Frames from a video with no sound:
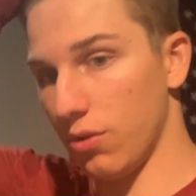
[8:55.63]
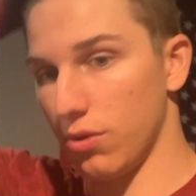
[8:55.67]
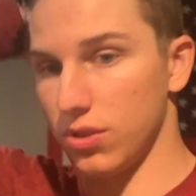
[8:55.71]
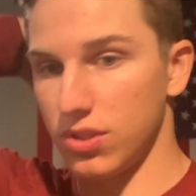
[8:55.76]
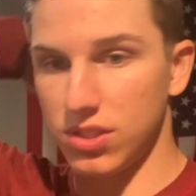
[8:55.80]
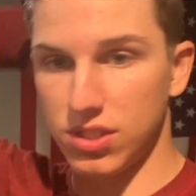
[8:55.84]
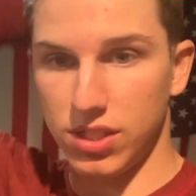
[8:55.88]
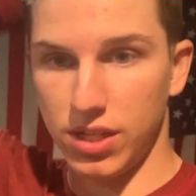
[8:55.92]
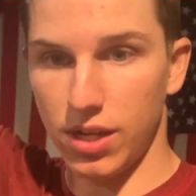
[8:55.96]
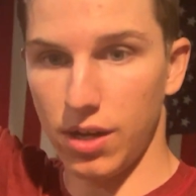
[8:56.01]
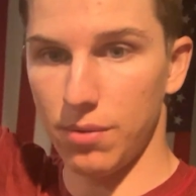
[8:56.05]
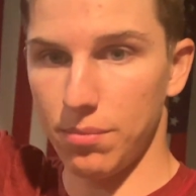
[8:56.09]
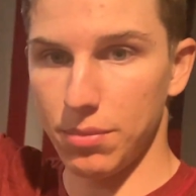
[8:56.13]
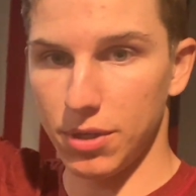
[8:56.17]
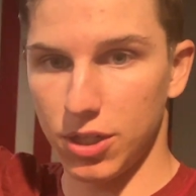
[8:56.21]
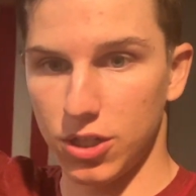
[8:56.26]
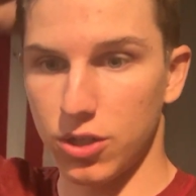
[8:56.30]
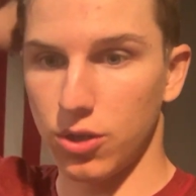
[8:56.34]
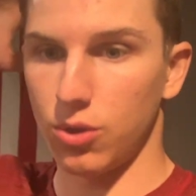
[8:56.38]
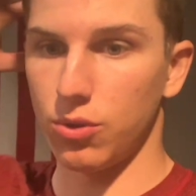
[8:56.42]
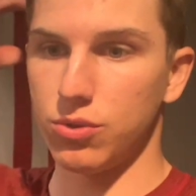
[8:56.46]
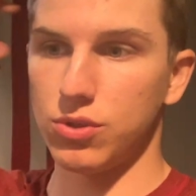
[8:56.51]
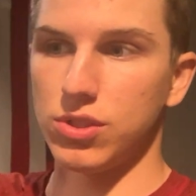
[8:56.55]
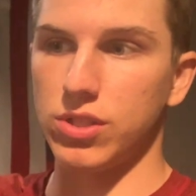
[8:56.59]
and see how many
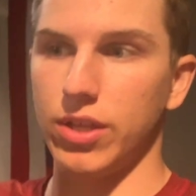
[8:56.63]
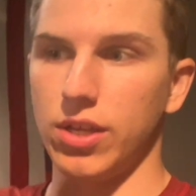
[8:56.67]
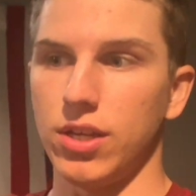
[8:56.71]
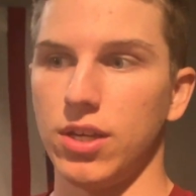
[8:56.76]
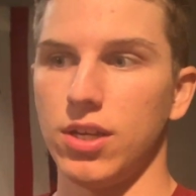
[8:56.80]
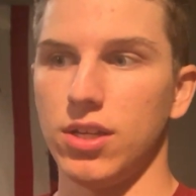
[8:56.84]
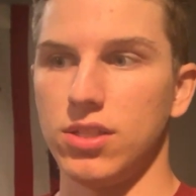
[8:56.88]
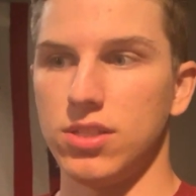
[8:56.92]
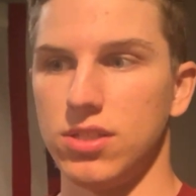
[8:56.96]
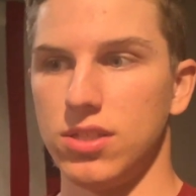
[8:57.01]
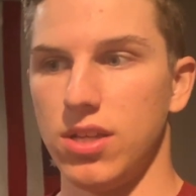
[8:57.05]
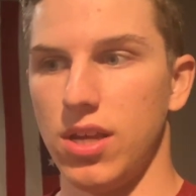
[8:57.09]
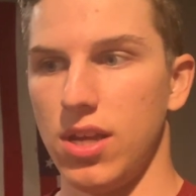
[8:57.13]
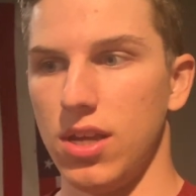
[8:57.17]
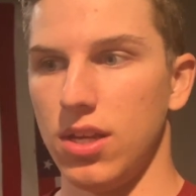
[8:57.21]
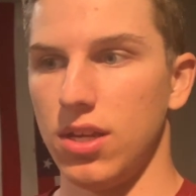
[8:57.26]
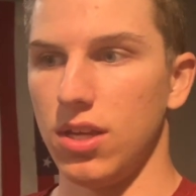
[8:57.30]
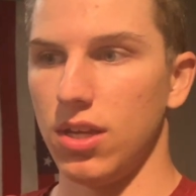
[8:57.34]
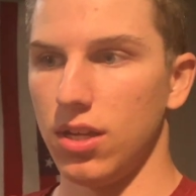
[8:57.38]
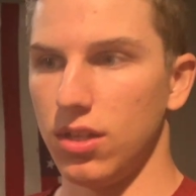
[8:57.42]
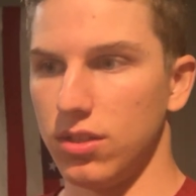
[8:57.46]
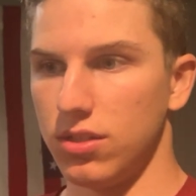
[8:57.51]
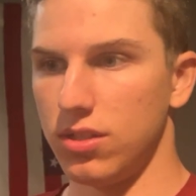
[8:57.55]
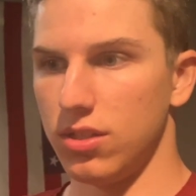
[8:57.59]
coats like it's
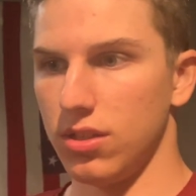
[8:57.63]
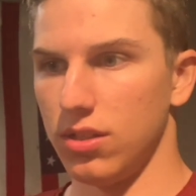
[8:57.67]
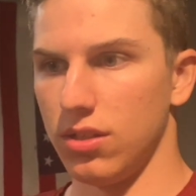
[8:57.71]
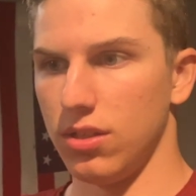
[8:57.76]
taking